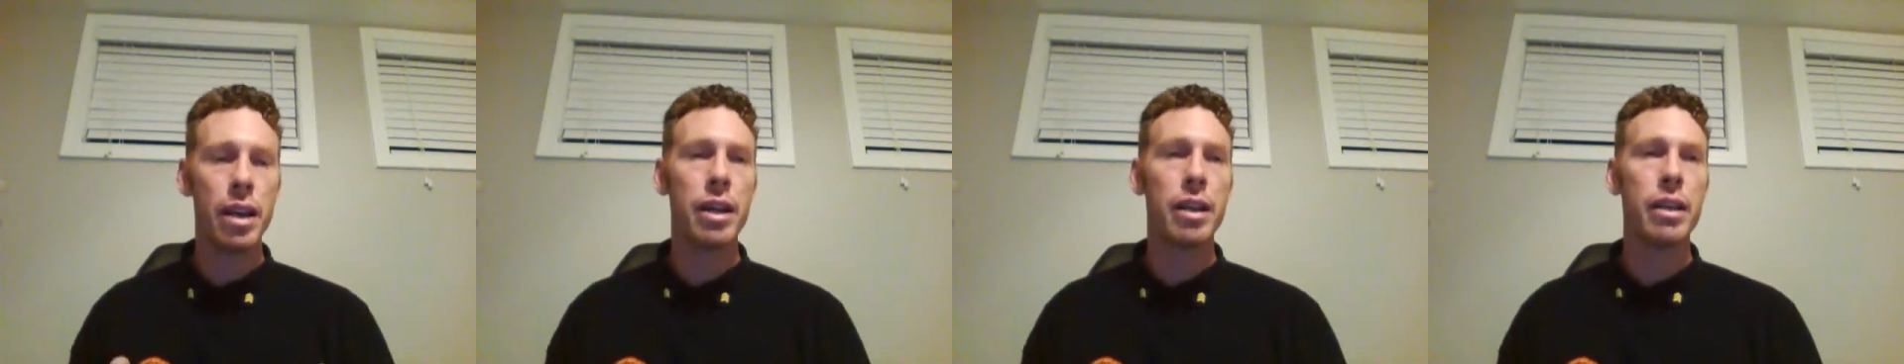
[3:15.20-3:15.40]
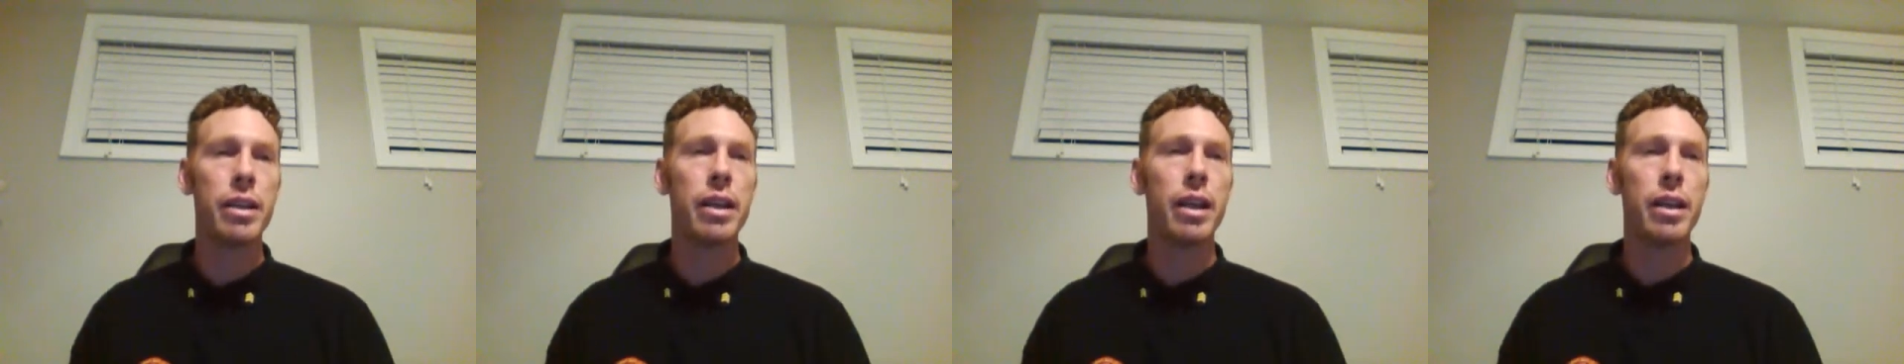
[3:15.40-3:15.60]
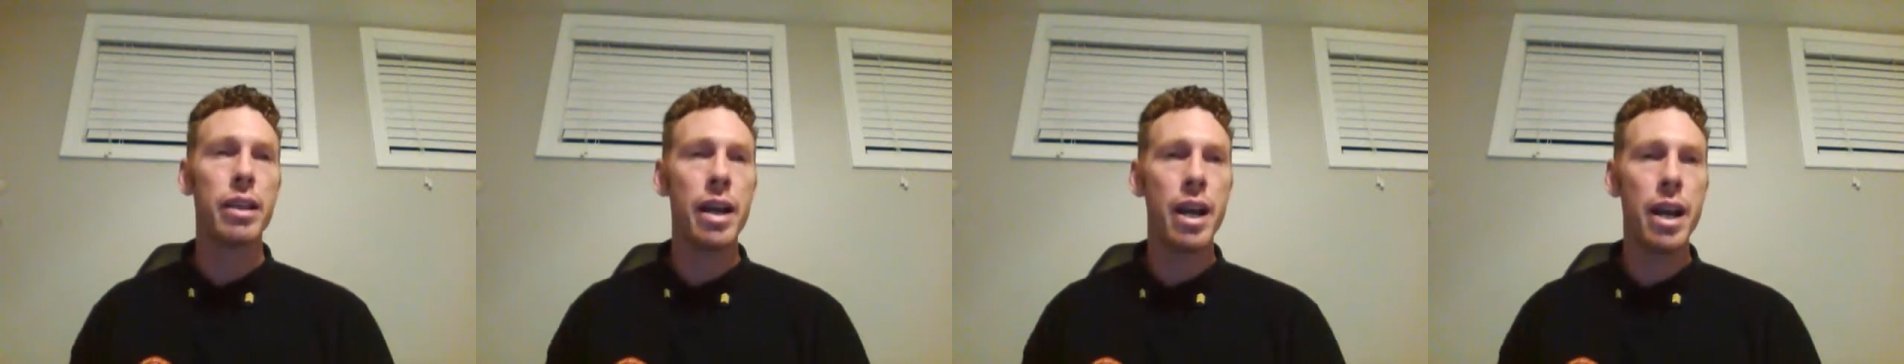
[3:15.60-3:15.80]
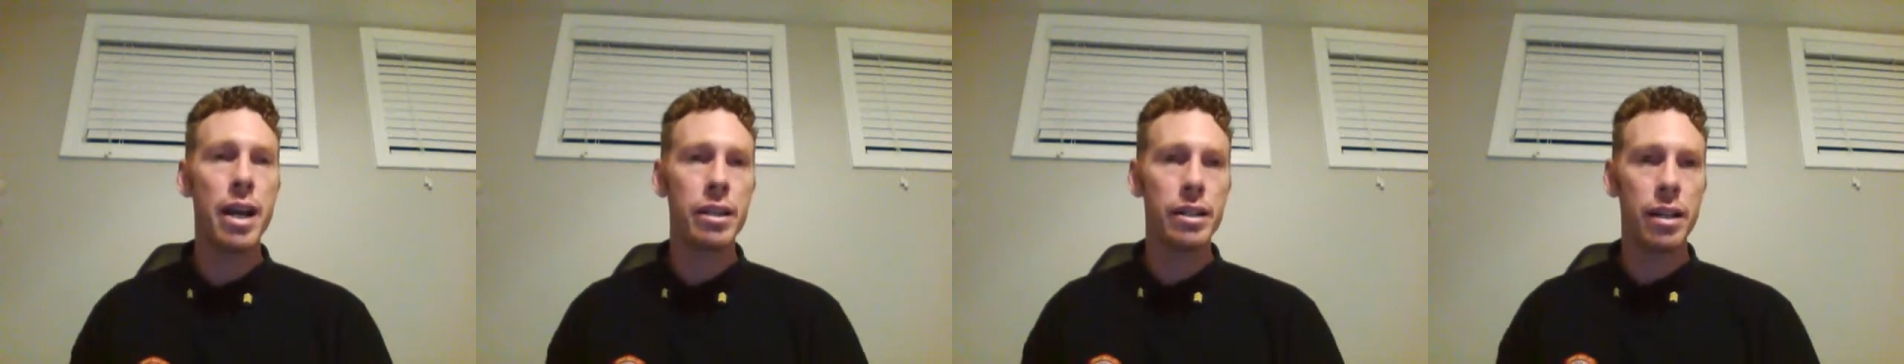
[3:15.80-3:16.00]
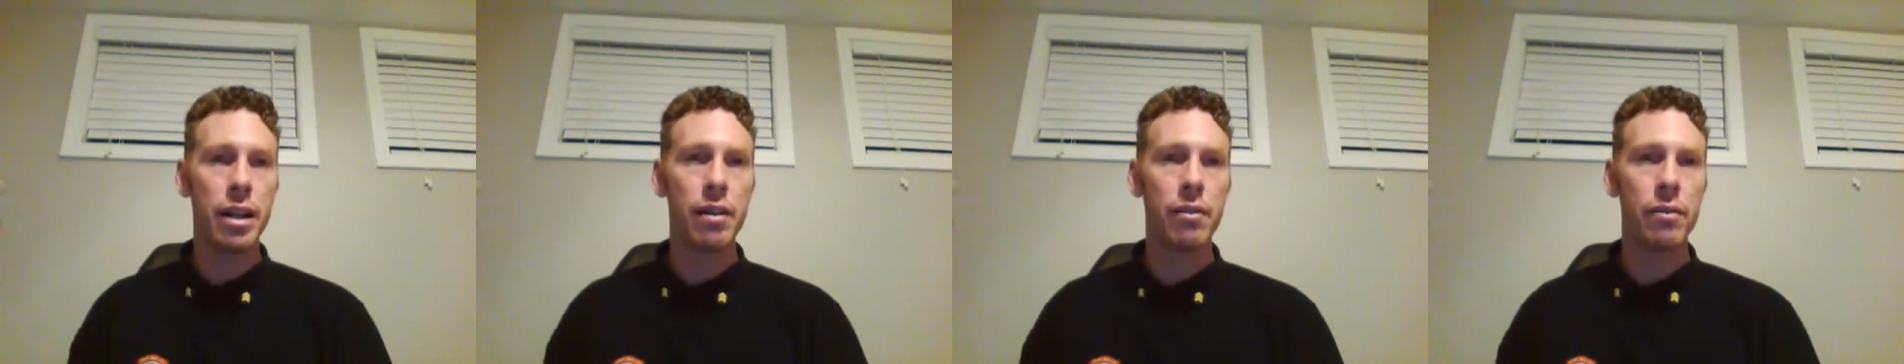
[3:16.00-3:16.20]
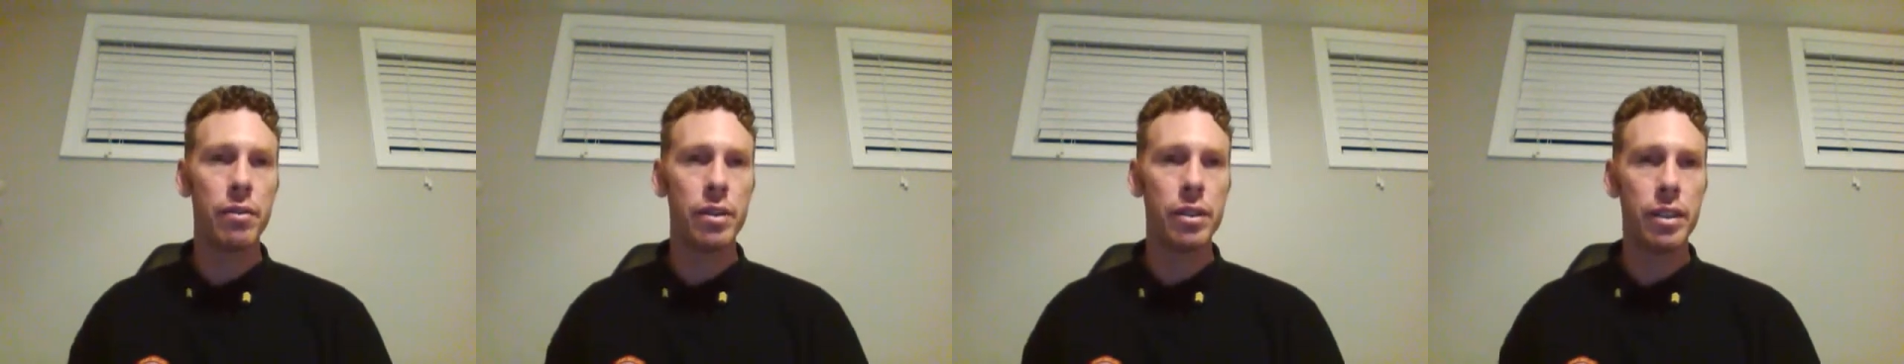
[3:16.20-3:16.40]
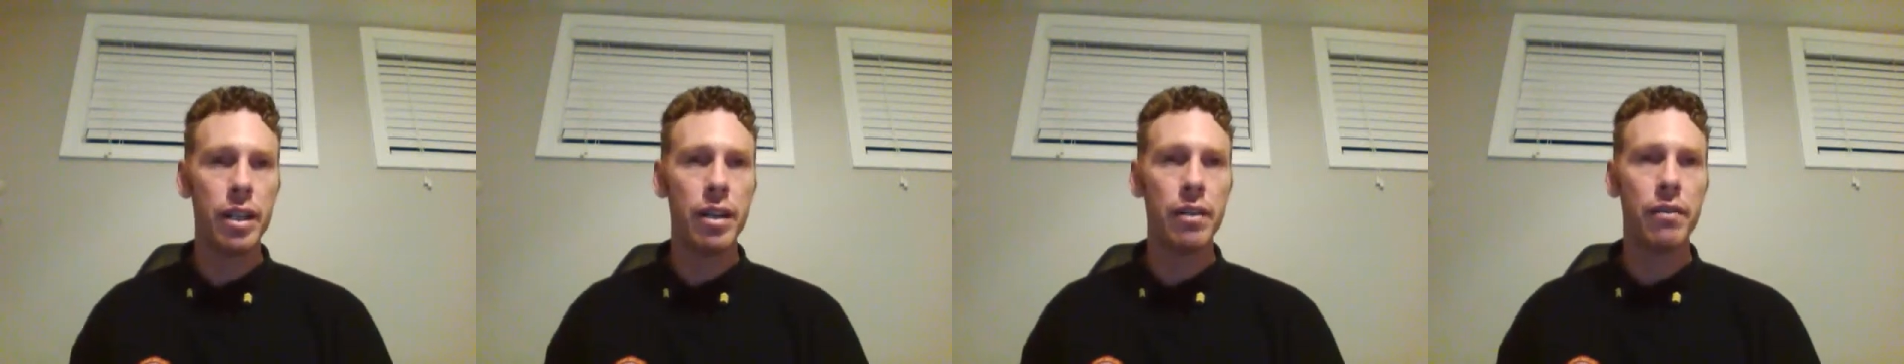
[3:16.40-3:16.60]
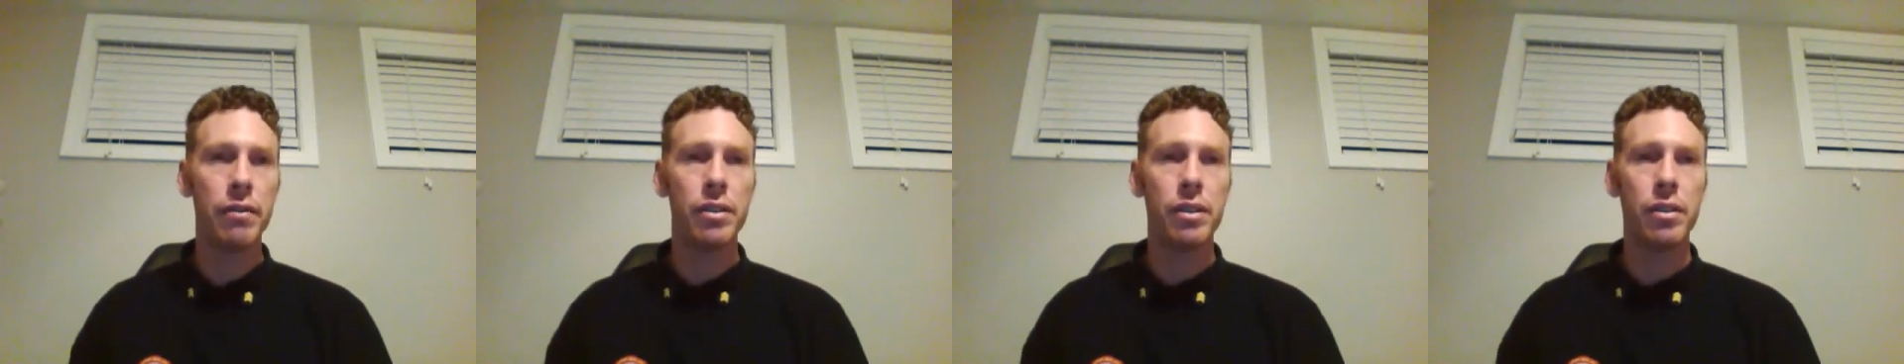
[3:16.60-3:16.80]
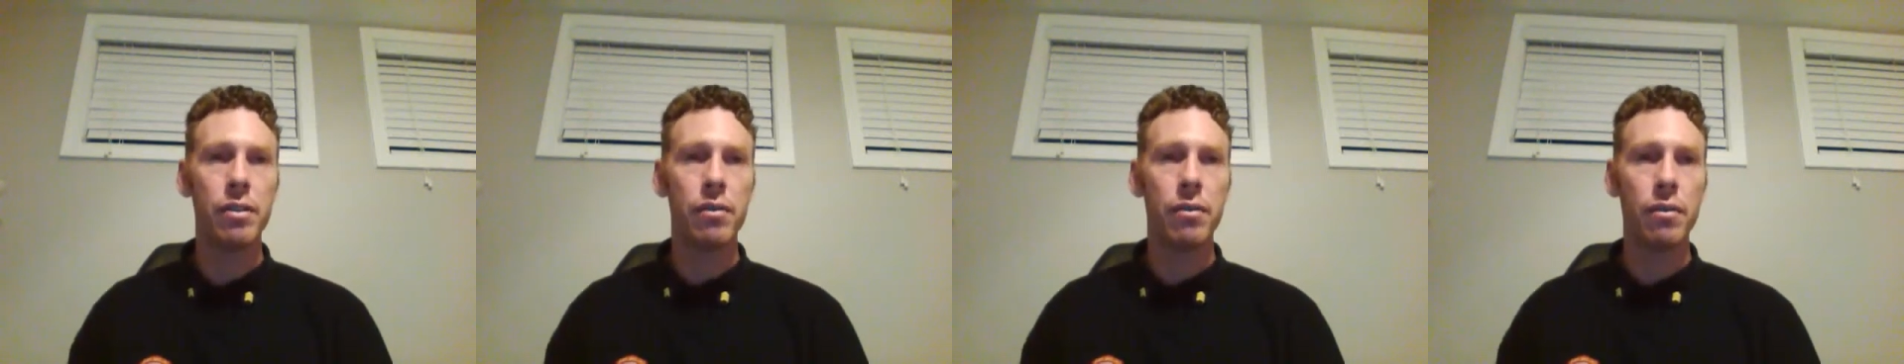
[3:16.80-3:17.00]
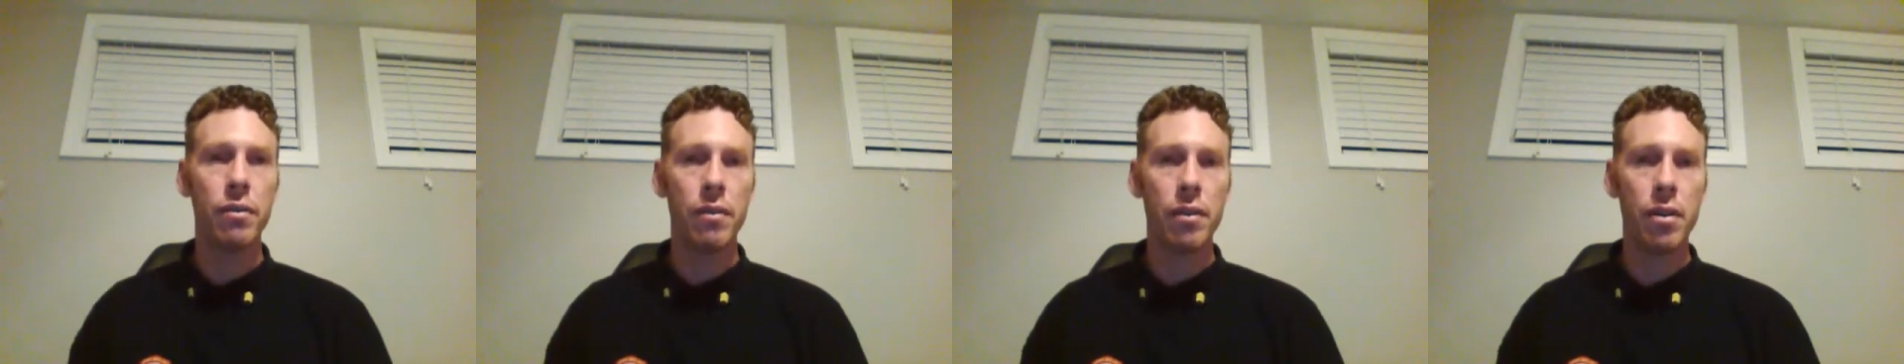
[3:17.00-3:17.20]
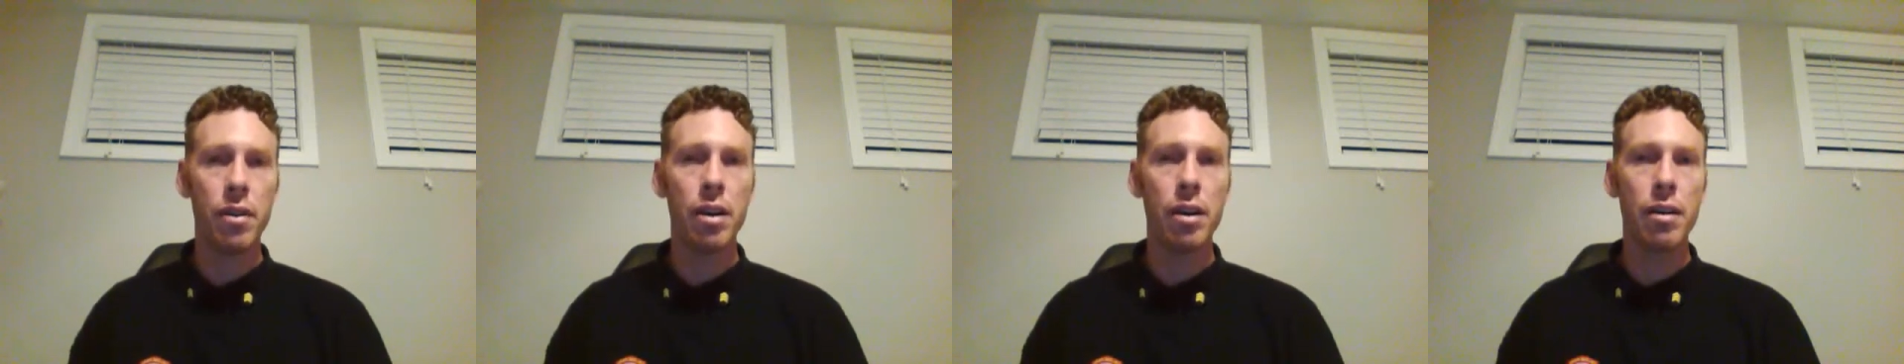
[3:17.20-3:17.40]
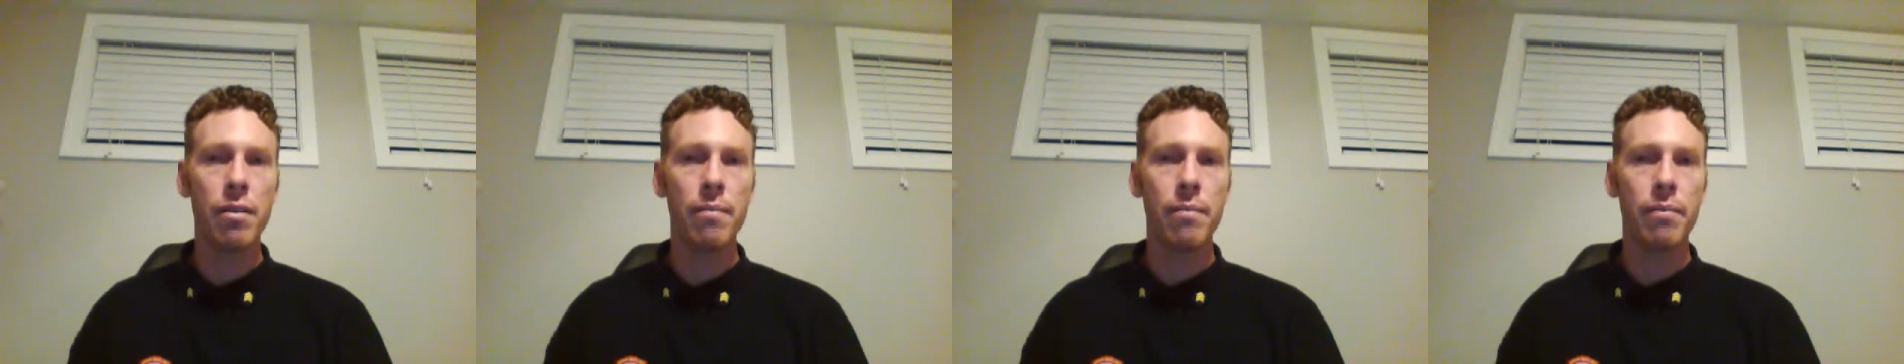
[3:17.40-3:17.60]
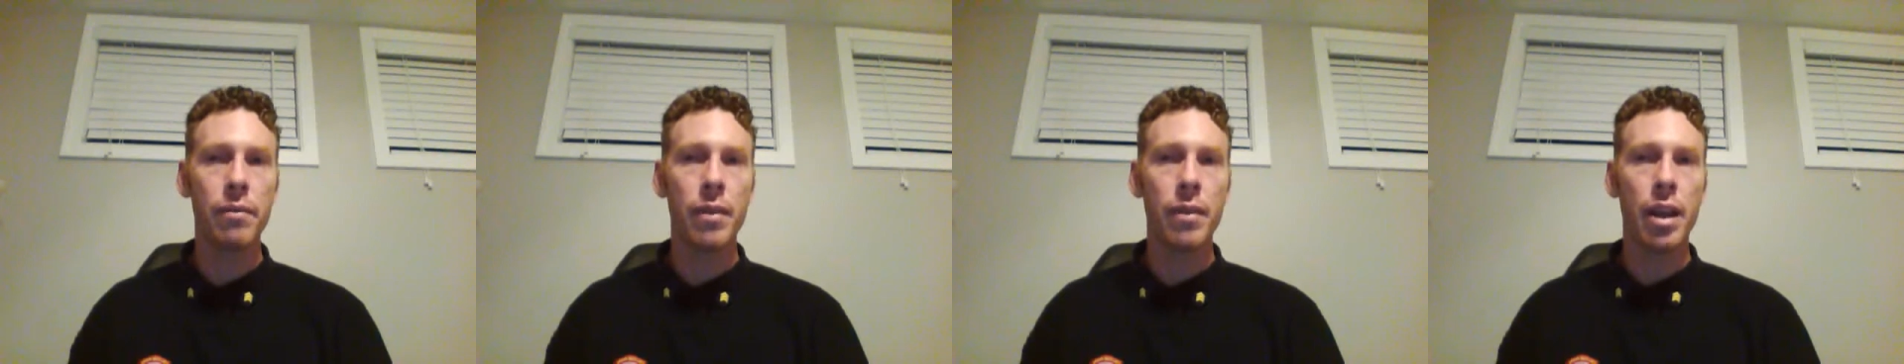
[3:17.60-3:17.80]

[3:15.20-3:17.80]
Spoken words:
and the class that I've received so far.